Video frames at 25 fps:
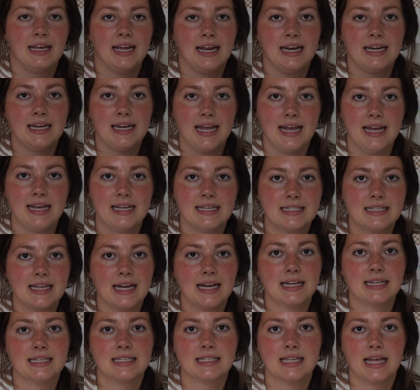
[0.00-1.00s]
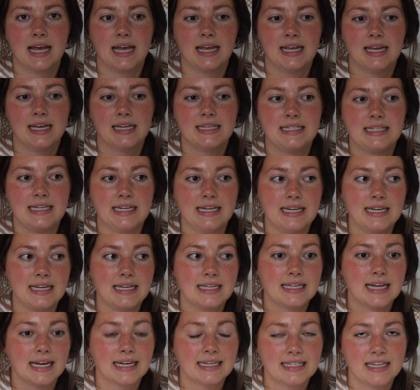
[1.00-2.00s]
In case that is like a
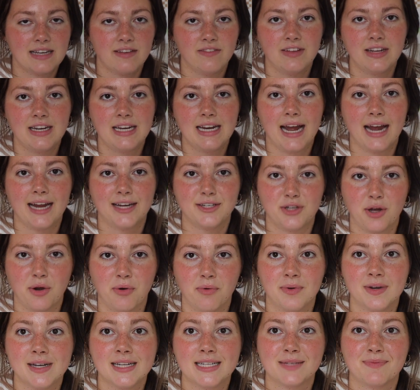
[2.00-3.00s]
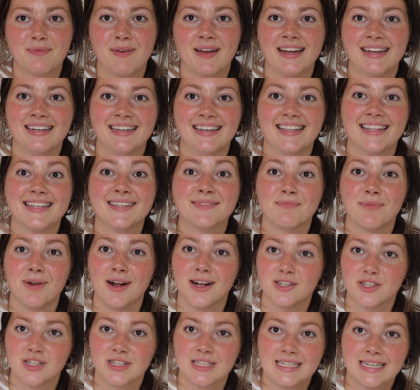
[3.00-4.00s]
tedious activity, I don't wanna spend this
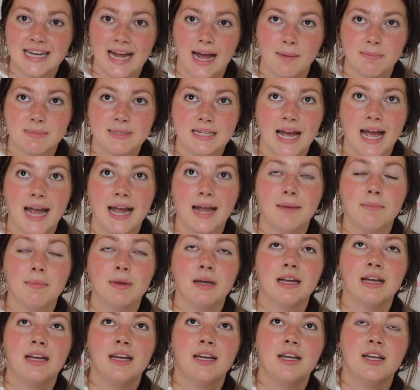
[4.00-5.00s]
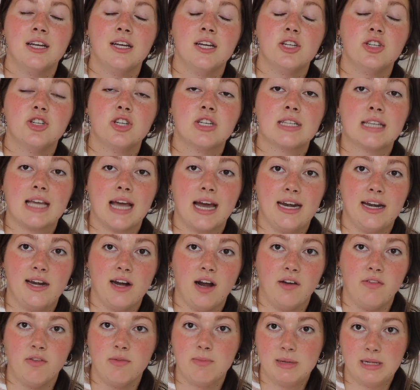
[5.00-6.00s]
precious nap time just cutting
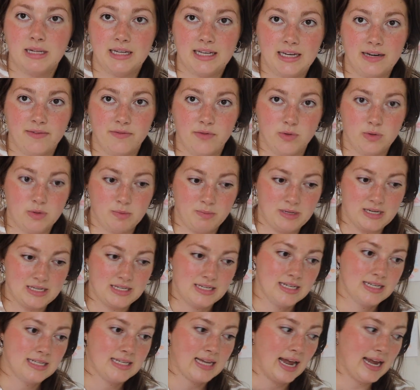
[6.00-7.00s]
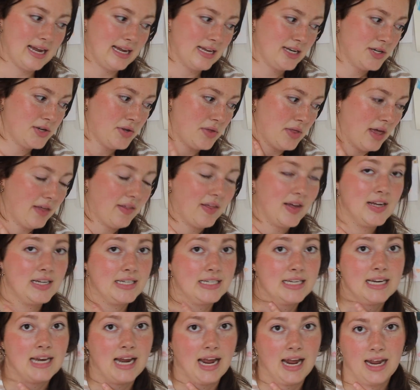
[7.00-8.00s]
off a million of those pieces. I can do that like
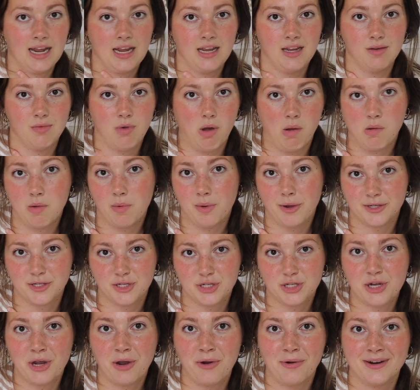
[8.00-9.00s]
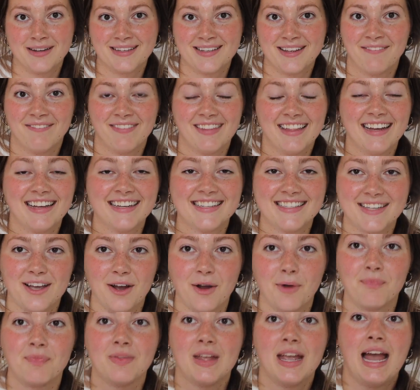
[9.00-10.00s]
tonight while we watch a show or something.
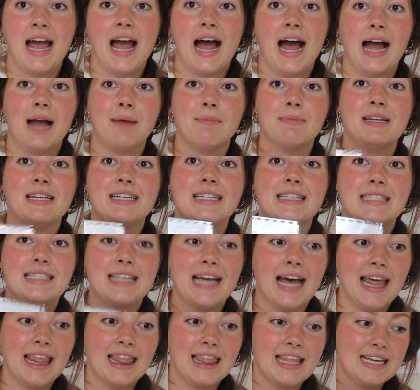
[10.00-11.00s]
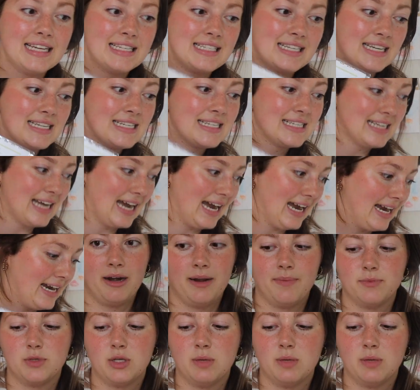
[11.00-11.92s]
So I'm gonna set this aside.